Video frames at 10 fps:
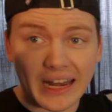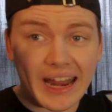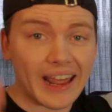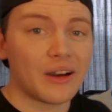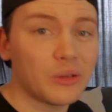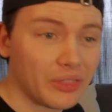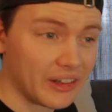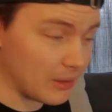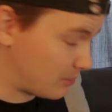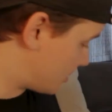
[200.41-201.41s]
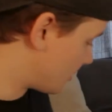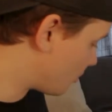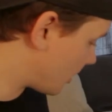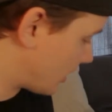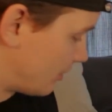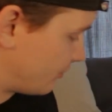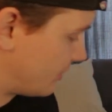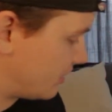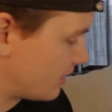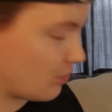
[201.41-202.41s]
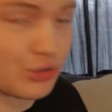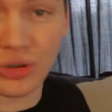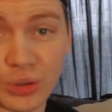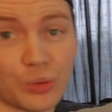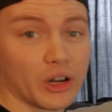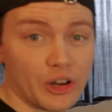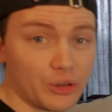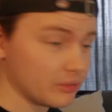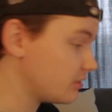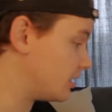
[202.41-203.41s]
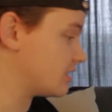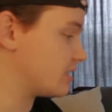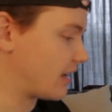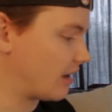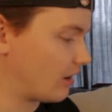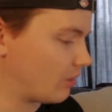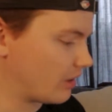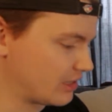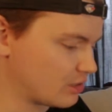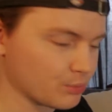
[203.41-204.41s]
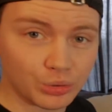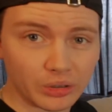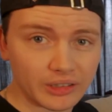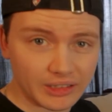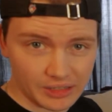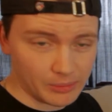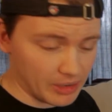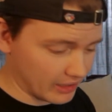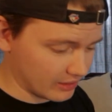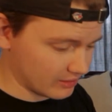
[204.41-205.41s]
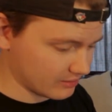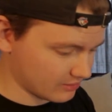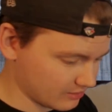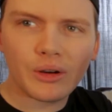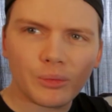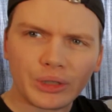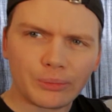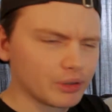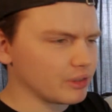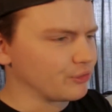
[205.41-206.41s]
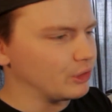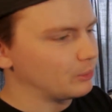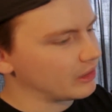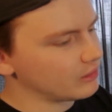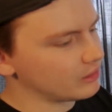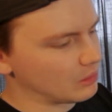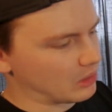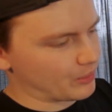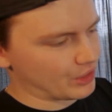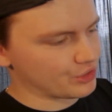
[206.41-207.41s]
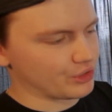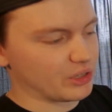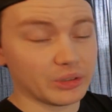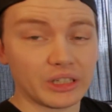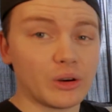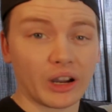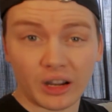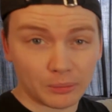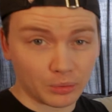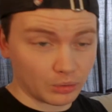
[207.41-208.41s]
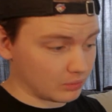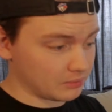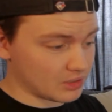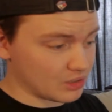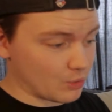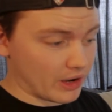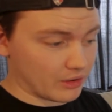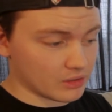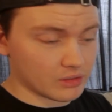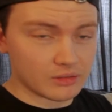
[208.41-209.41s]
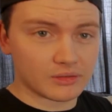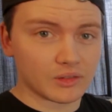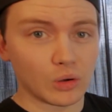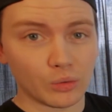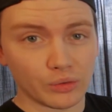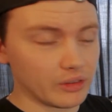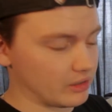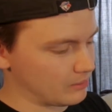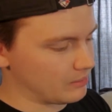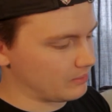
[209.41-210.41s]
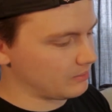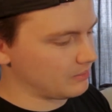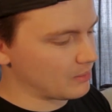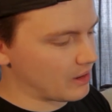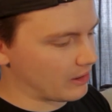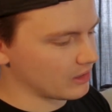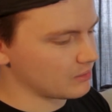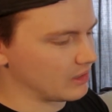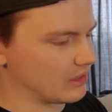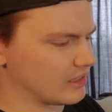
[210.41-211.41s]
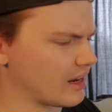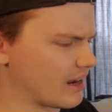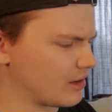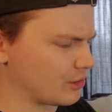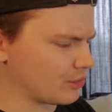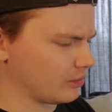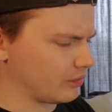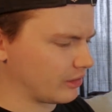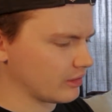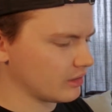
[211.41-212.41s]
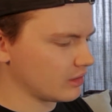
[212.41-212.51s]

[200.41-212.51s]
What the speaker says: Now that I'm somewhat confident, I'll show you what I do. This is how I spool it in the bag. When you put the film in, you want to make sure you only go a couple squares over the bearings, because earlier